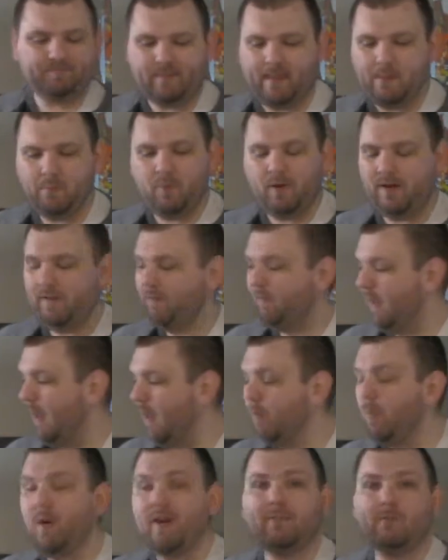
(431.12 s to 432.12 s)
It would
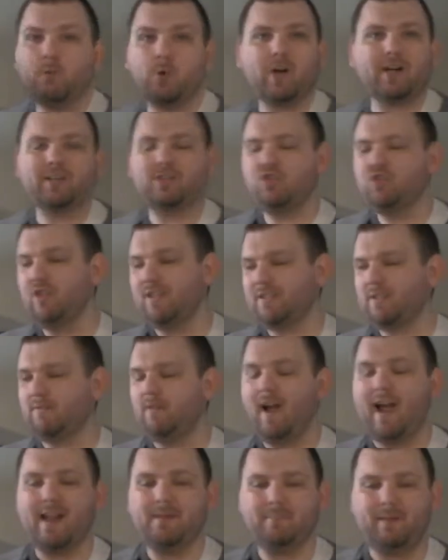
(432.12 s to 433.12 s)
have worked just
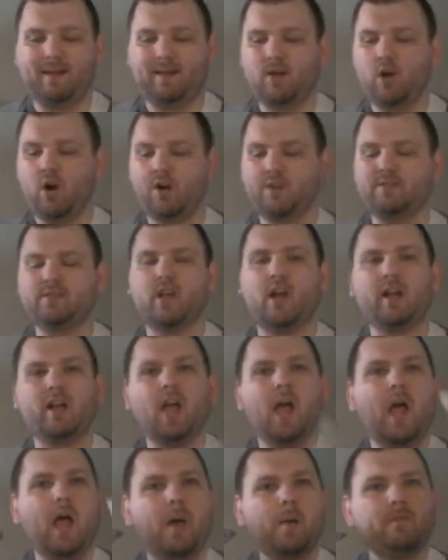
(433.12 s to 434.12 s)
fine being cardstock.
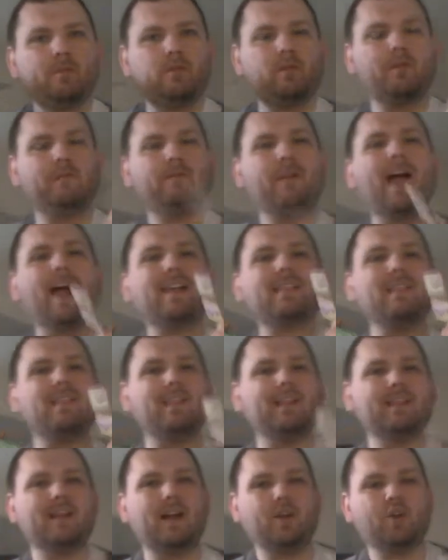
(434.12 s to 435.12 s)
So the fact that
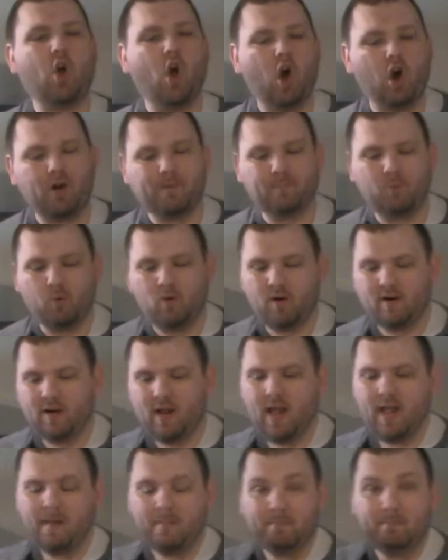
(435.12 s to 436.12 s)
they did
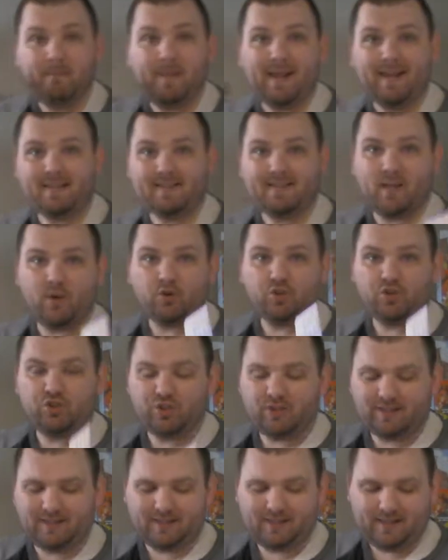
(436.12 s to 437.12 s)
cardboard makes it
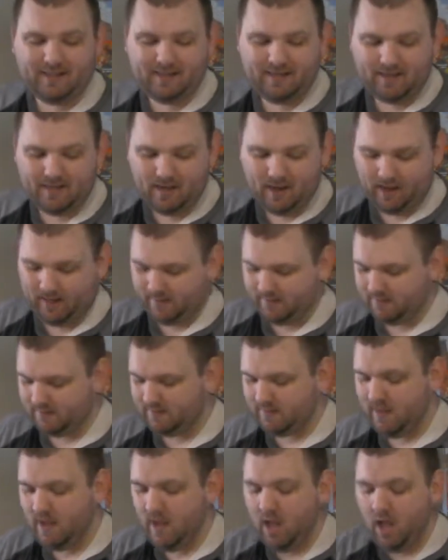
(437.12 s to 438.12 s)
really
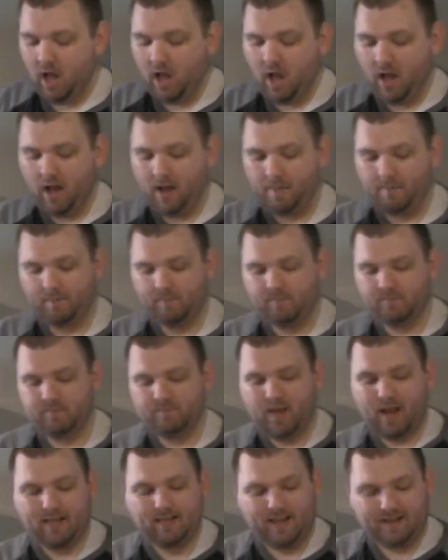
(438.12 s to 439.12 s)
nice.
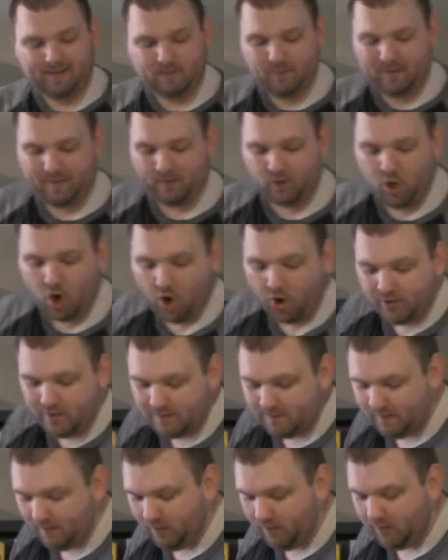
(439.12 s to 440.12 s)
I like the way the
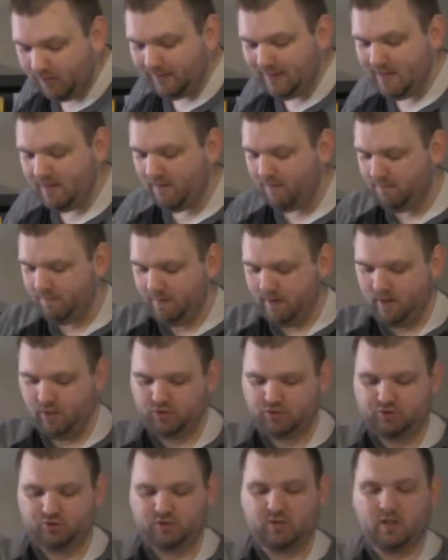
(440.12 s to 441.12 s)
cards feel. They're linen
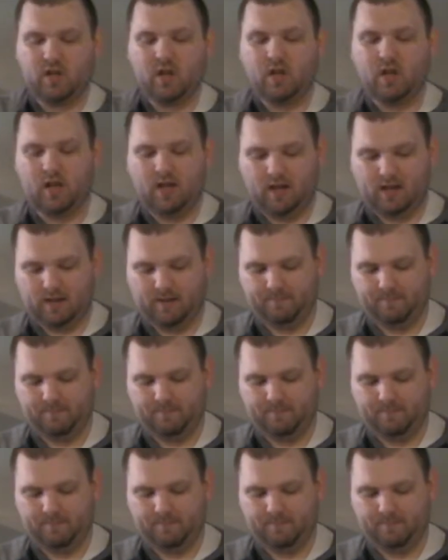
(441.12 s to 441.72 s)
finished. So